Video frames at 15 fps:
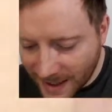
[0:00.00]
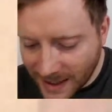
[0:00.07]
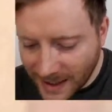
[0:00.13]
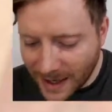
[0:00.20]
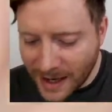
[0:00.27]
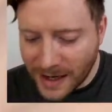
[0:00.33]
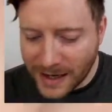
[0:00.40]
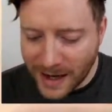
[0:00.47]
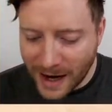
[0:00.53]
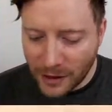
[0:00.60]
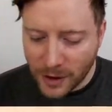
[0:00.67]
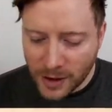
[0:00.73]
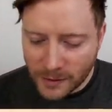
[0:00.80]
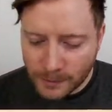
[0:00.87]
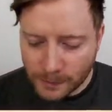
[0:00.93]
take
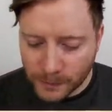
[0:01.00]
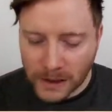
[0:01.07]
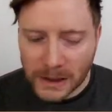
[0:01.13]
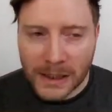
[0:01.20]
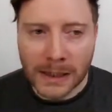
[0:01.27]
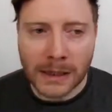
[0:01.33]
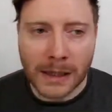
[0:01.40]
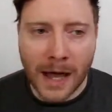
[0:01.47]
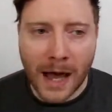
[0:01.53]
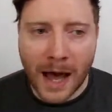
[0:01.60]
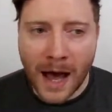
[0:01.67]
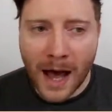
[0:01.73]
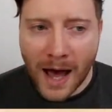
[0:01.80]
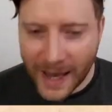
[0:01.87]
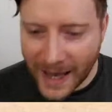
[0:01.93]
another little
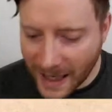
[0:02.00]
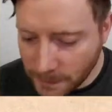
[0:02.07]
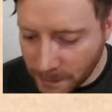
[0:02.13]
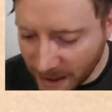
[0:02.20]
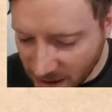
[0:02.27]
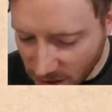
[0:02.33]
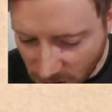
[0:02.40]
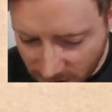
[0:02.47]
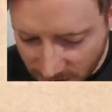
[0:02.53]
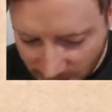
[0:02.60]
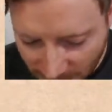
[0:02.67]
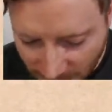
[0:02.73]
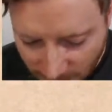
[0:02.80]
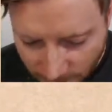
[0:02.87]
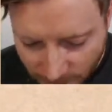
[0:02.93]
head pin just
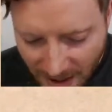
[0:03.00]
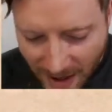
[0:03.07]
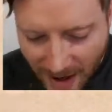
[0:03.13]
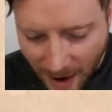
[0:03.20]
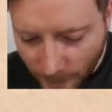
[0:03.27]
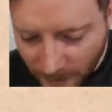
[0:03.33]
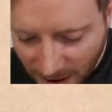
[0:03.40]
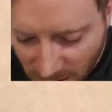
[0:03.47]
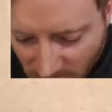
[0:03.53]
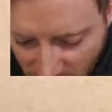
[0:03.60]
here, and we're going